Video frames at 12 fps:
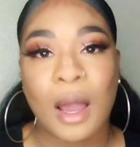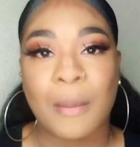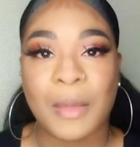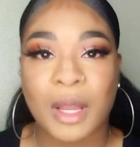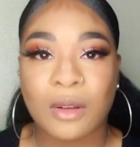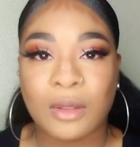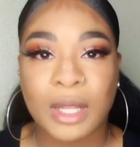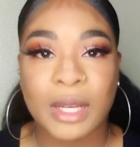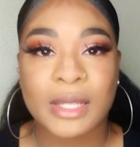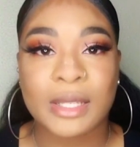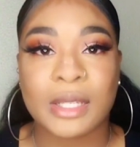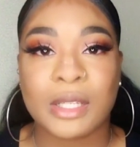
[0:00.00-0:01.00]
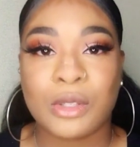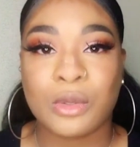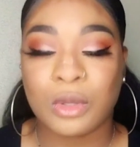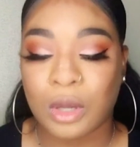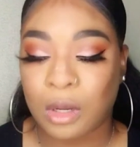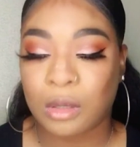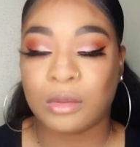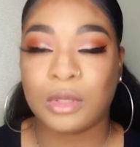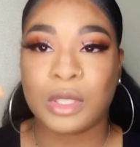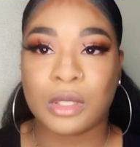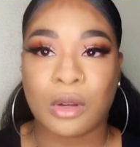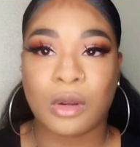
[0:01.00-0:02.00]
I'm not gonna let it sit too long.
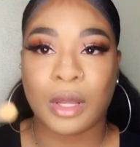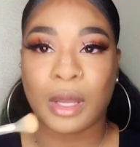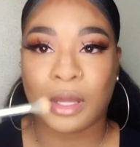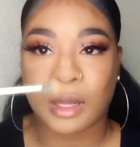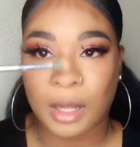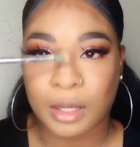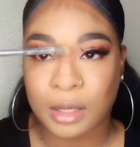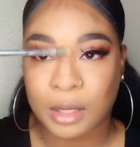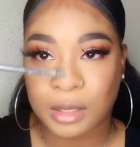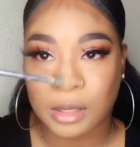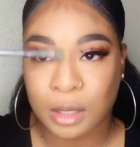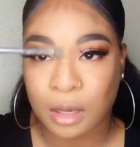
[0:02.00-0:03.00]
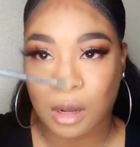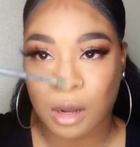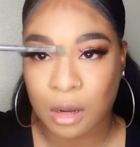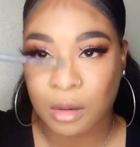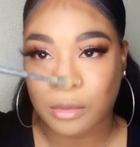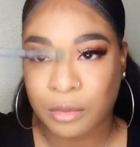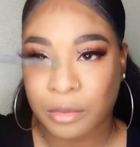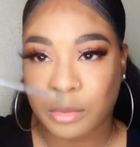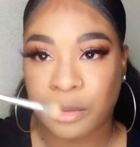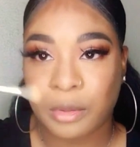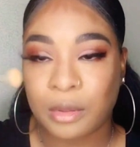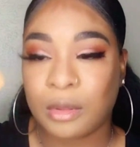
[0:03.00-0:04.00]
Just go ahead and like dust it off.
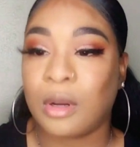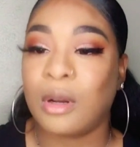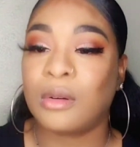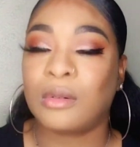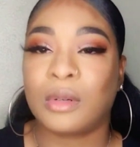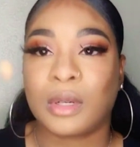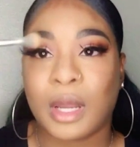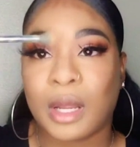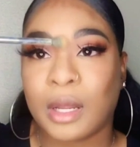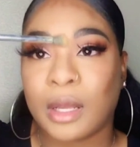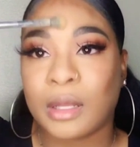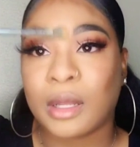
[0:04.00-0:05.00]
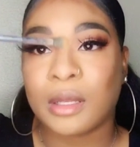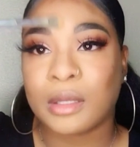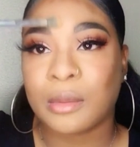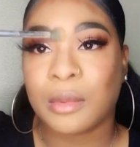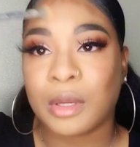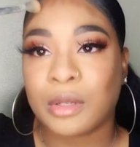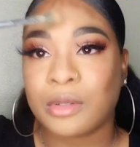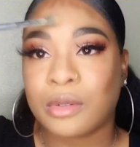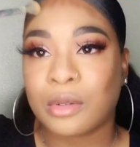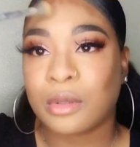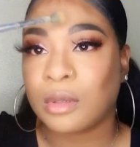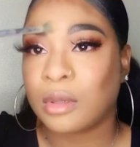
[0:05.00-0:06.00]
Oh, kind of had like some
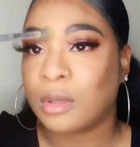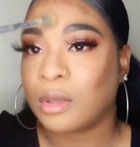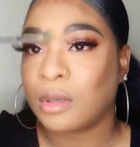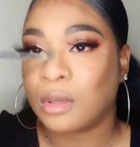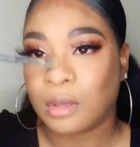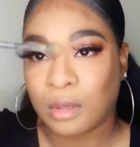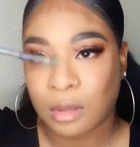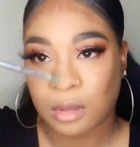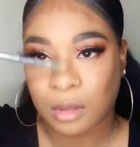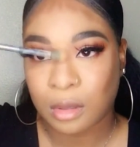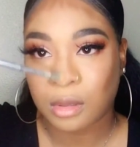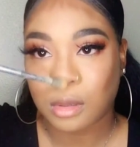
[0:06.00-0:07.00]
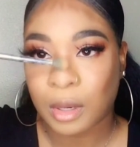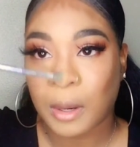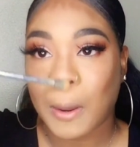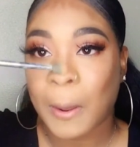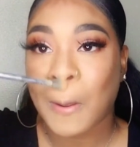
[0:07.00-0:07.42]
extra right